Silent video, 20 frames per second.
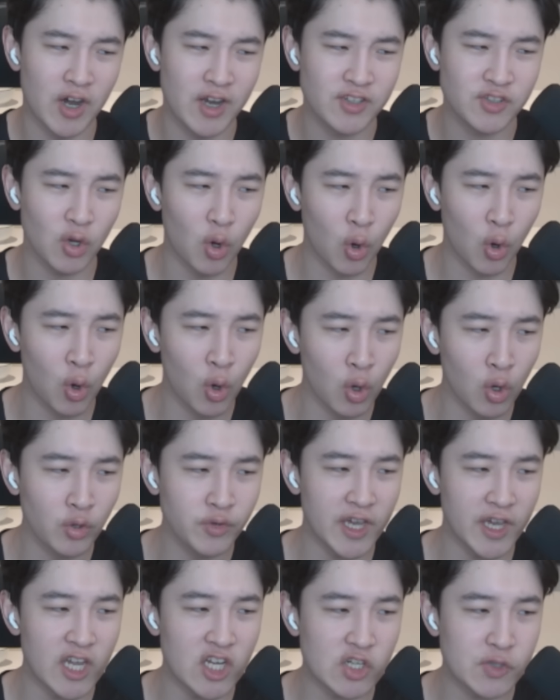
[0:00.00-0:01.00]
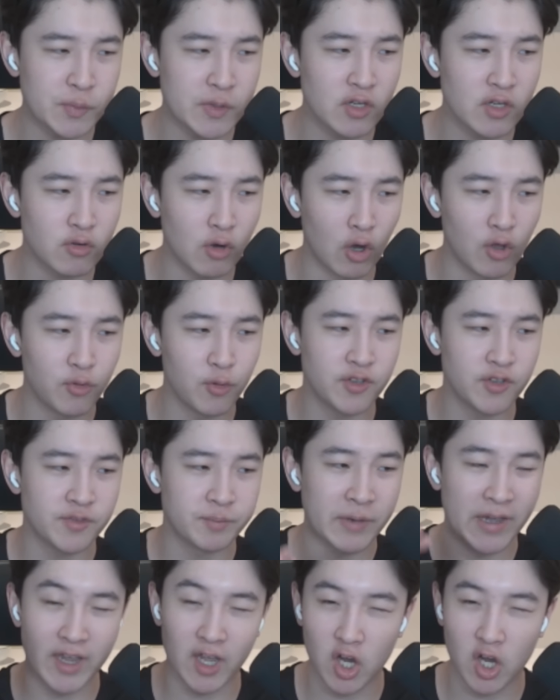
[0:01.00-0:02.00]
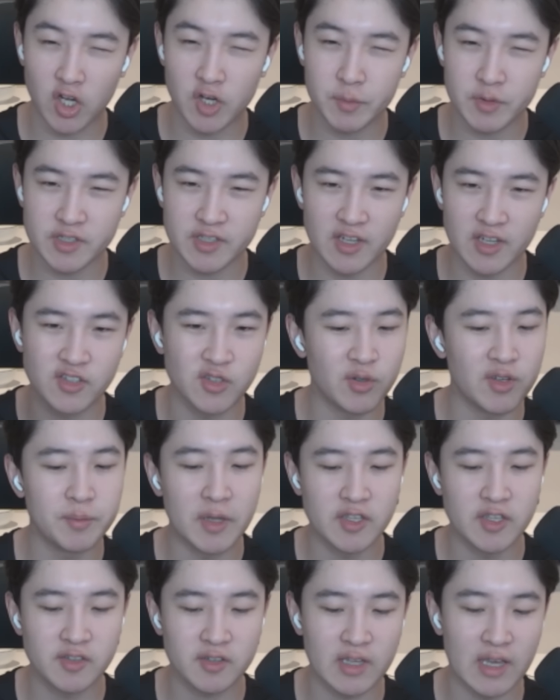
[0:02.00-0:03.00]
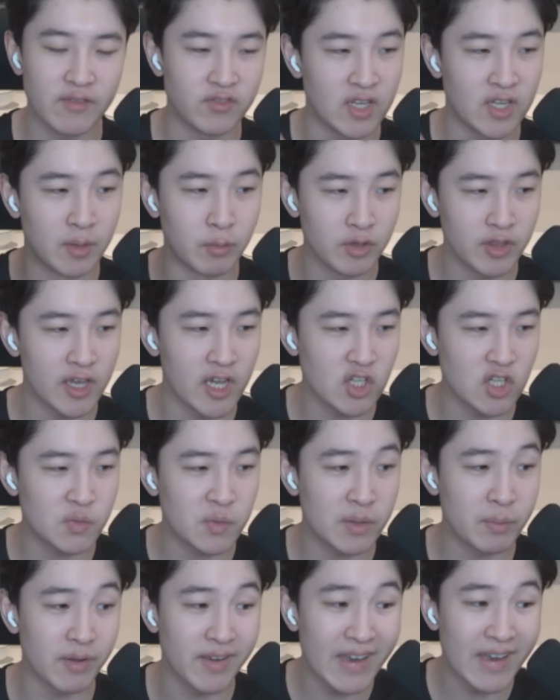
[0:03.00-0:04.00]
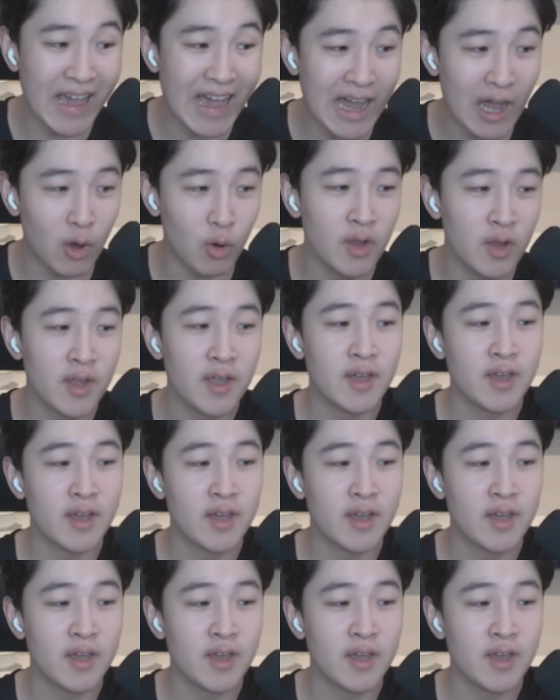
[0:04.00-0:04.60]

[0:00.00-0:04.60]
his old HP growth was by 100%, so he'd basically have double the HP, but now